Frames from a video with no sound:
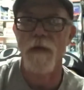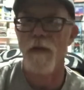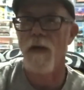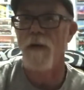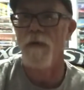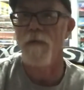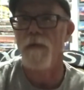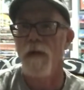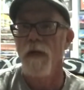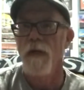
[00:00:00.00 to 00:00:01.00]
I know
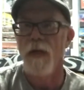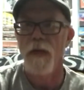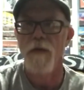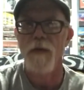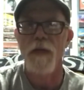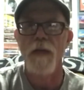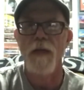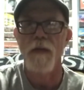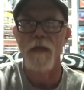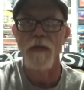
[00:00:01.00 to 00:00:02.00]
Harry,
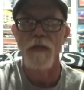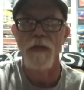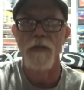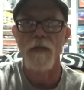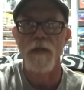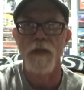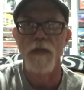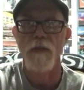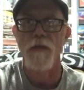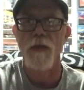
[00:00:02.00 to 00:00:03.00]
I think, said it's
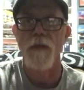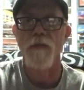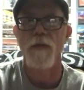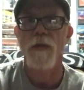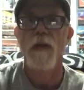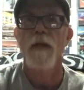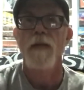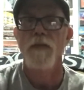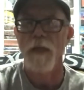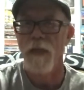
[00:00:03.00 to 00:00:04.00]
his favorite.
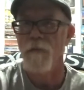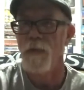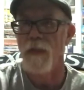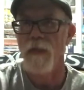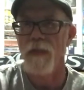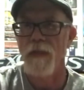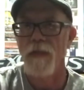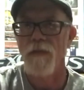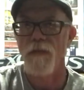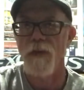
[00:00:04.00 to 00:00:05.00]
James said it's
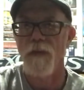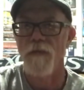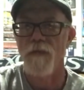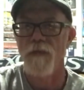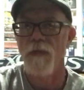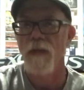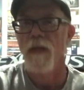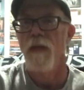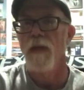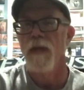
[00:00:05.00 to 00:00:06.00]
his favorite.
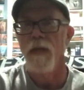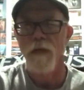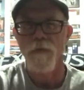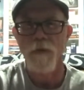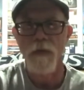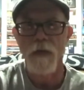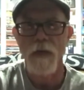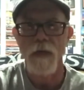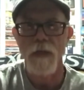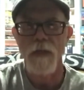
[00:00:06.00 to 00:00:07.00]
Ian really
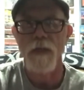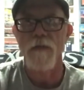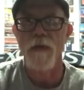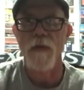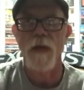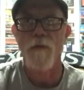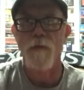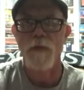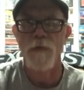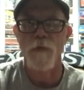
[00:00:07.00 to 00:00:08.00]
liked it, even though I haven't
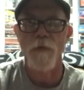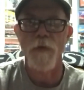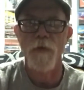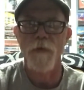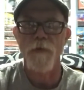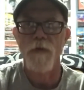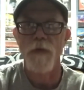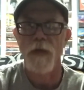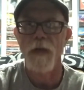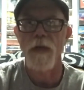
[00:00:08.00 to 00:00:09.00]
watched your review
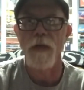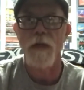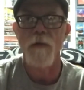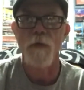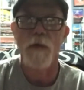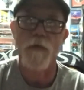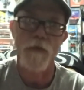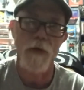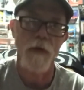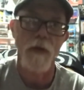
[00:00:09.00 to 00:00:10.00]
yet, Ian. I will
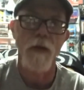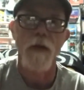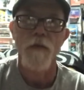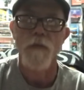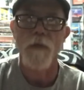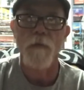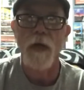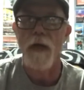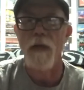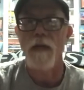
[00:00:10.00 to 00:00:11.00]
after I film
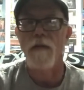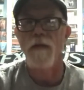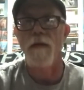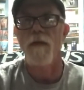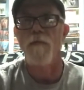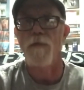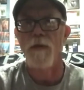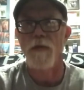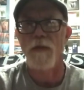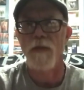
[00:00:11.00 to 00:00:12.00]
mine. I don't
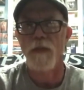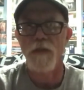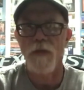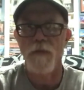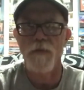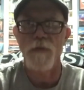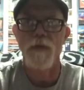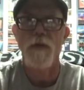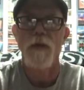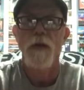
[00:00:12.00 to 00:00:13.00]
watch each
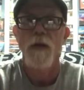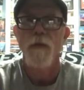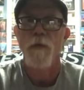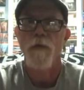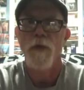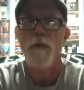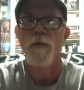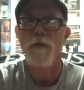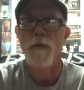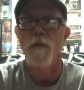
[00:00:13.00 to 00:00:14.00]
other's
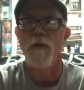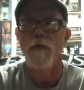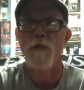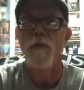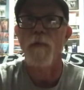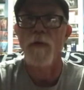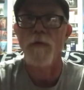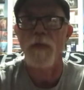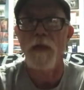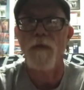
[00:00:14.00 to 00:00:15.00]
reviews of our Grumpy Old
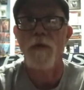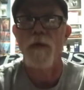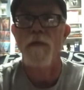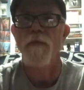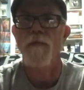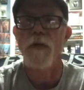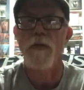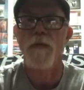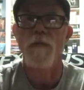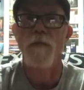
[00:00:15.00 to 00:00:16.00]
Gentleman
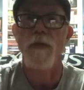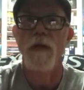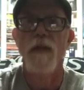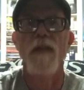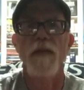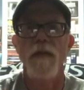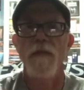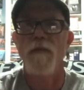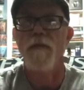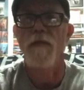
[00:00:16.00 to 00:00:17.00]
films
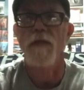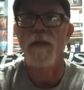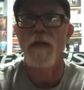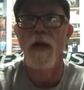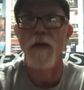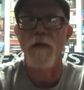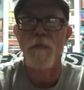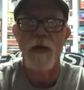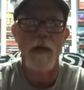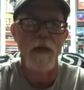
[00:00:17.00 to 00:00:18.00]
until I do
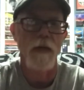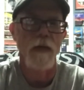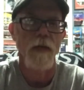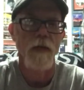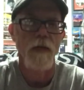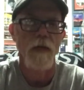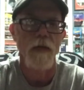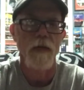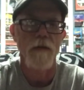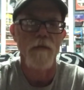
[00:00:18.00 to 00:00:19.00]
mine,
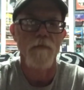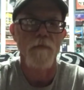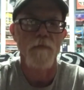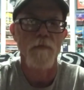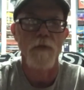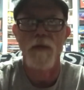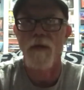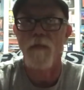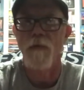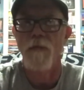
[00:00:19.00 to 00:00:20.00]
just
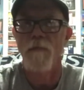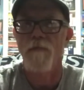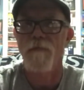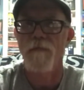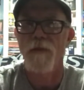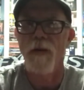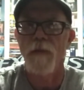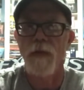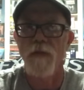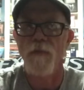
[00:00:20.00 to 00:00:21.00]
because I want to try to
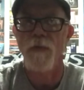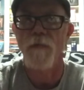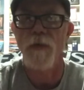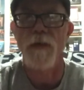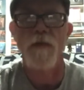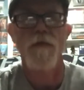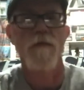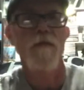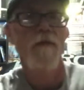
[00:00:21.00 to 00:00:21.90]
be a little bit original,